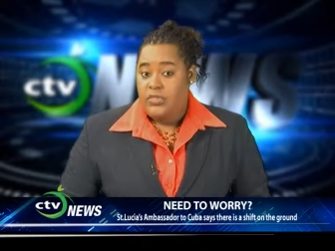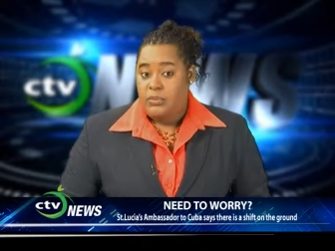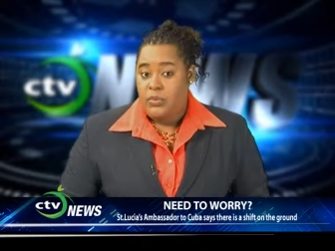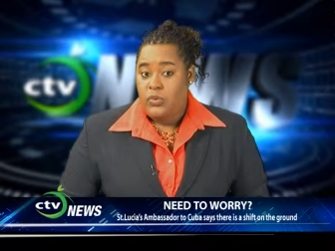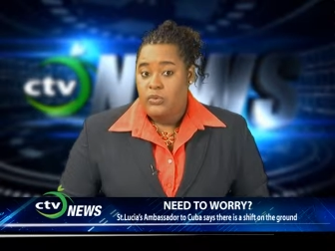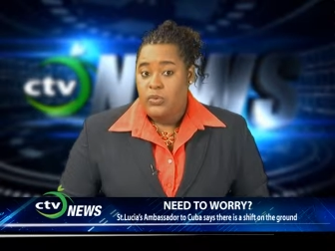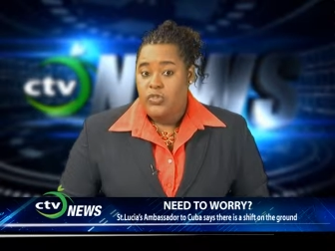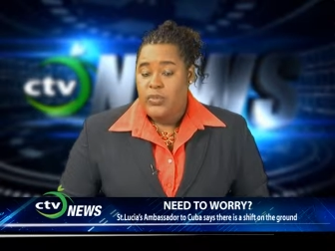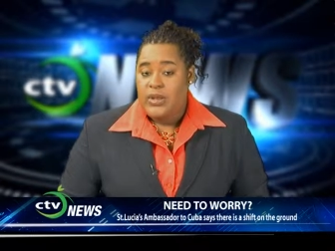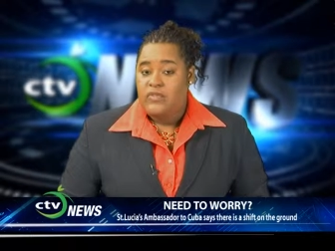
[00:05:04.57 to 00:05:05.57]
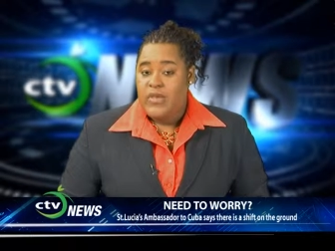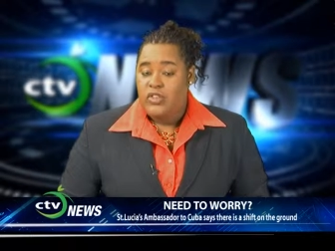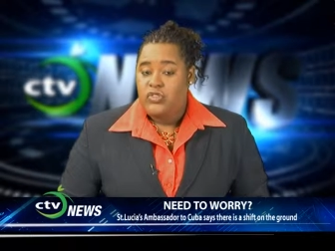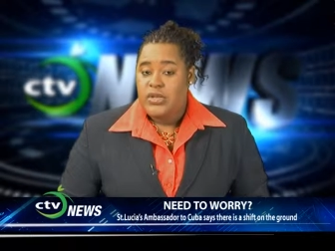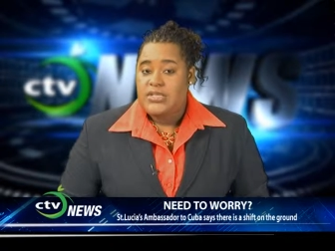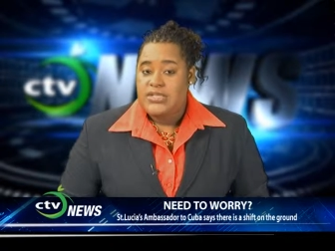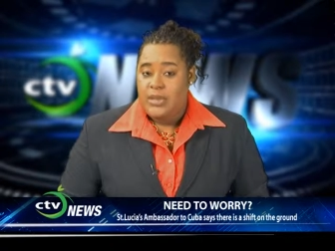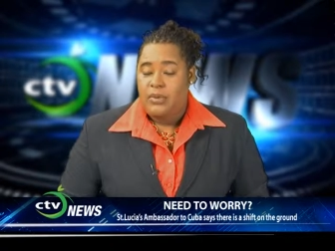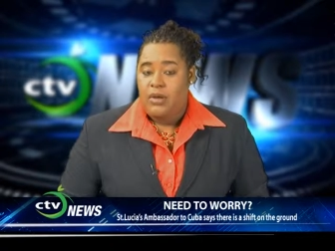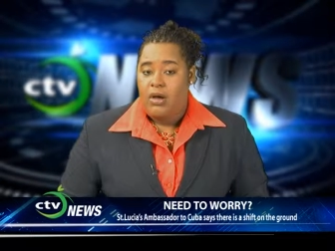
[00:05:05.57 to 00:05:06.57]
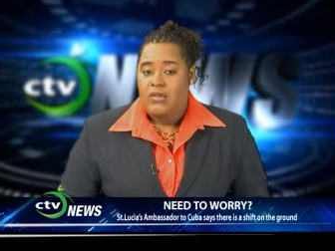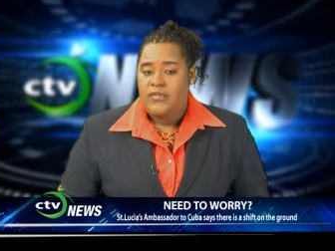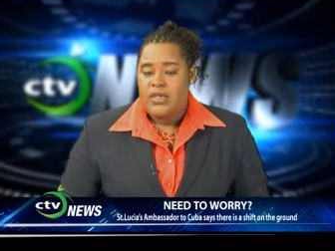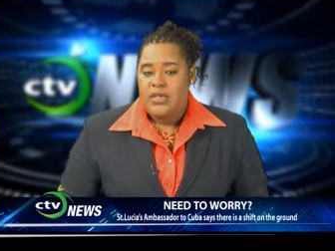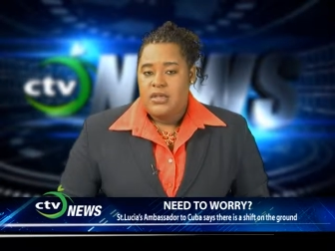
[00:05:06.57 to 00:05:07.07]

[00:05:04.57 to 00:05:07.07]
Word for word: the boom, which will eventually taper off.